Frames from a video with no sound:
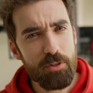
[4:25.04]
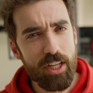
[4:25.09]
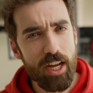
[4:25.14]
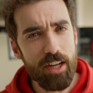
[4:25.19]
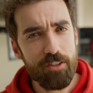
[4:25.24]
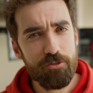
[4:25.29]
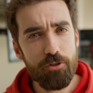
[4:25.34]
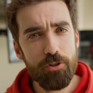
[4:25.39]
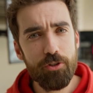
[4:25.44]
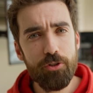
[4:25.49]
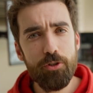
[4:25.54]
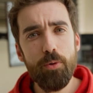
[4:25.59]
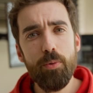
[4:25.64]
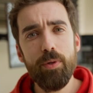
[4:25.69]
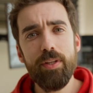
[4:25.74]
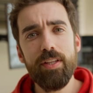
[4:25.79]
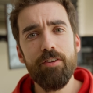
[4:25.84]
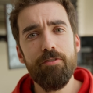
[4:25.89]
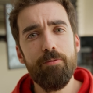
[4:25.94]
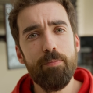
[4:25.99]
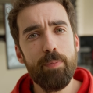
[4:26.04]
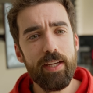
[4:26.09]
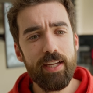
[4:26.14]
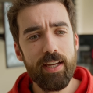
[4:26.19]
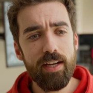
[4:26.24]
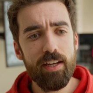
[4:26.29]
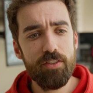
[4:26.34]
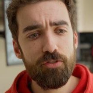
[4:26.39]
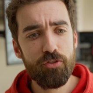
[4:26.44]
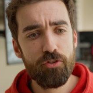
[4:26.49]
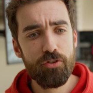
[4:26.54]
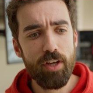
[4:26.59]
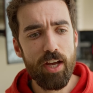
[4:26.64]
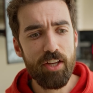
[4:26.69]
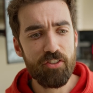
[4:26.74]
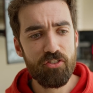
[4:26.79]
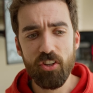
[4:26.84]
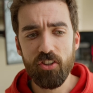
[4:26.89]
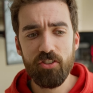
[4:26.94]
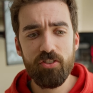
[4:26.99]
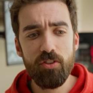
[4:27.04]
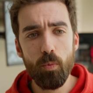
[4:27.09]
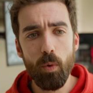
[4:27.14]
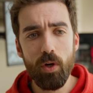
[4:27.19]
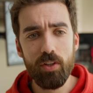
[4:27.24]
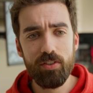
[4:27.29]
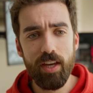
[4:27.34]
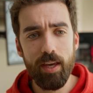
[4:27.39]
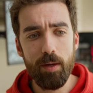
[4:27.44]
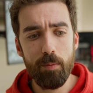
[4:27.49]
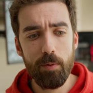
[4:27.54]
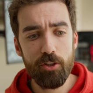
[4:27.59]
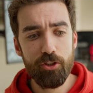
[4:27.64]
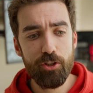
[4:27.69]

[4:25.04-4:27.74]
counterintuitive because a 60 watt cable